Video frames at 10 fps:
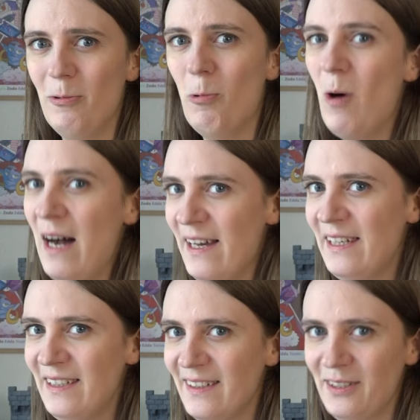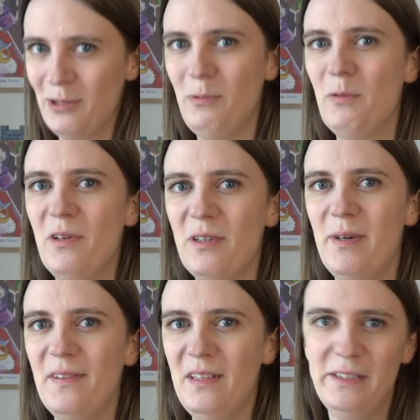Why do we want a
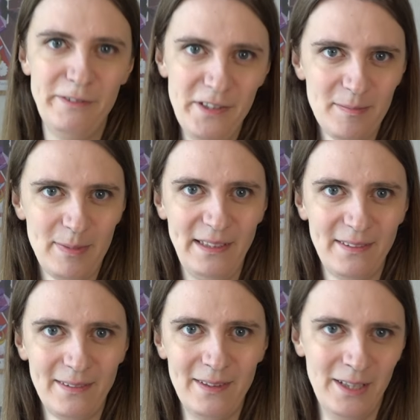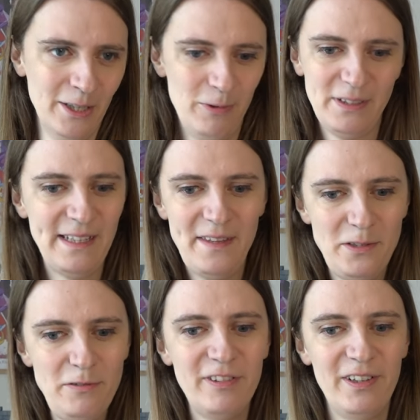puzzle in the first place? What can they
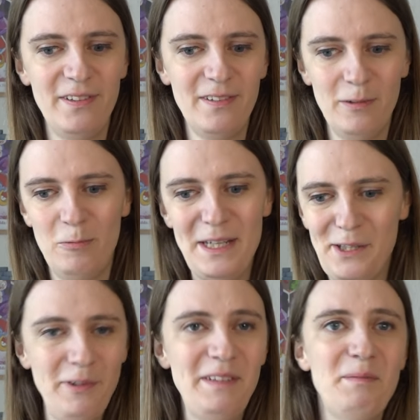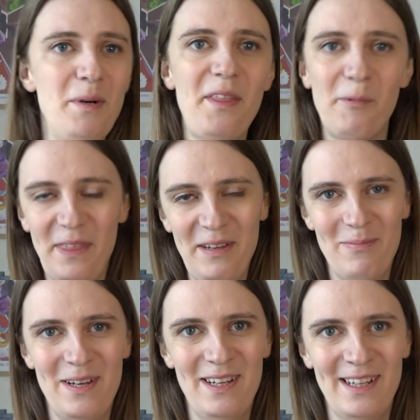do for us? Why do we even bother with them?
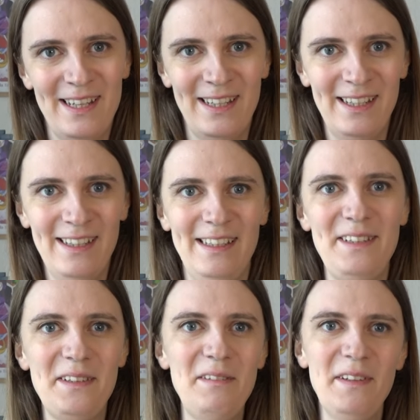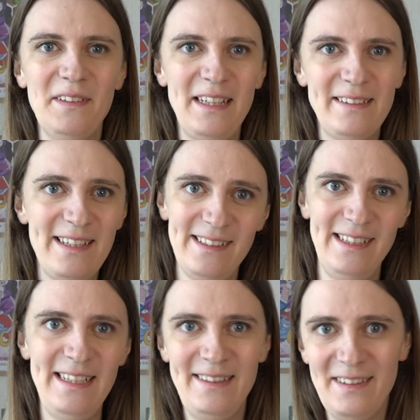Let's investigate that
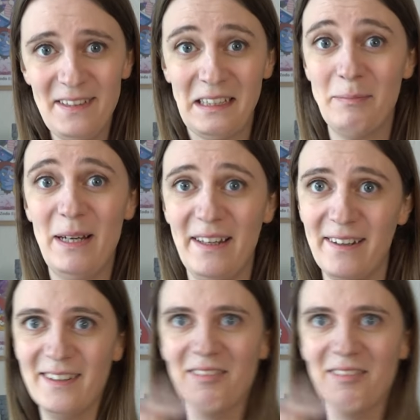in the second part.